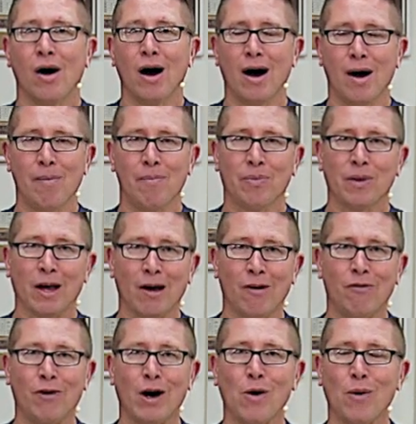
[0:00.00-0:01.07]
a
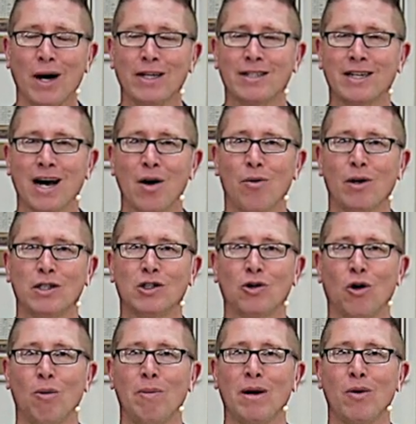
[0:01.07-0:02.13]
very wise guy once
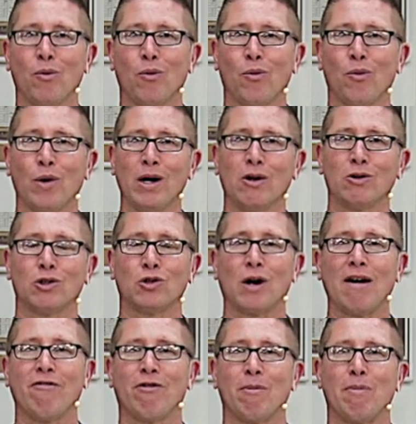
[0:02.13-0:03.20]
told me, we don't
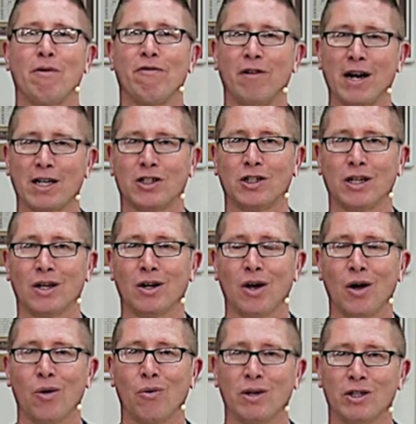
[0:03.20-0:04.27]
strive for perfection,
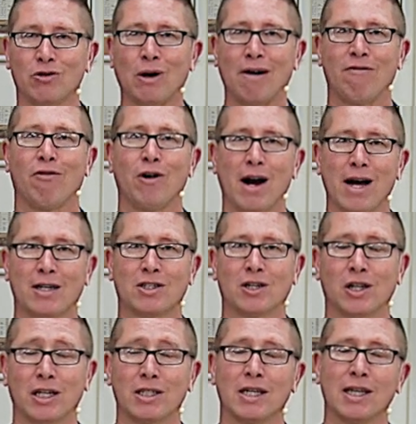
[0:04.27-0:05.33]
we strive for
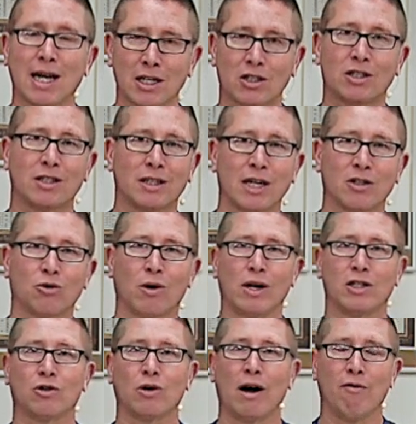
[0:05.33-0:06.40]
excellence. And that's what I
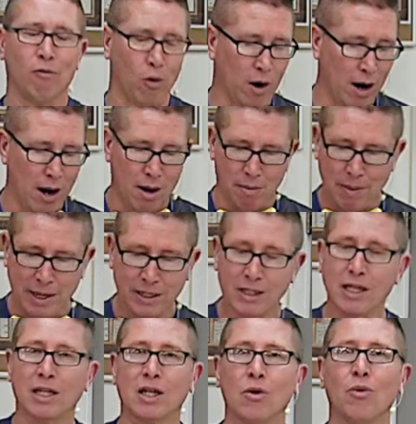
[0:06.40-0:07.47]
strive for.
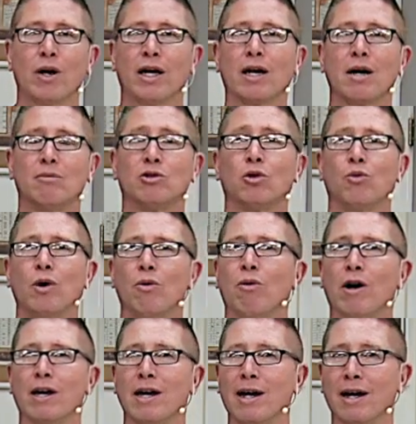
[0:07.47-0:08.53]
Basically, when it comes to
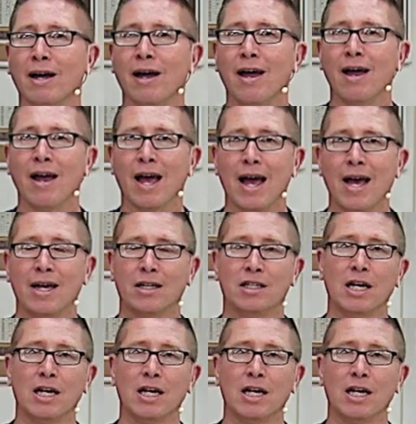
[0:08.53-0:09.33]
woodworking and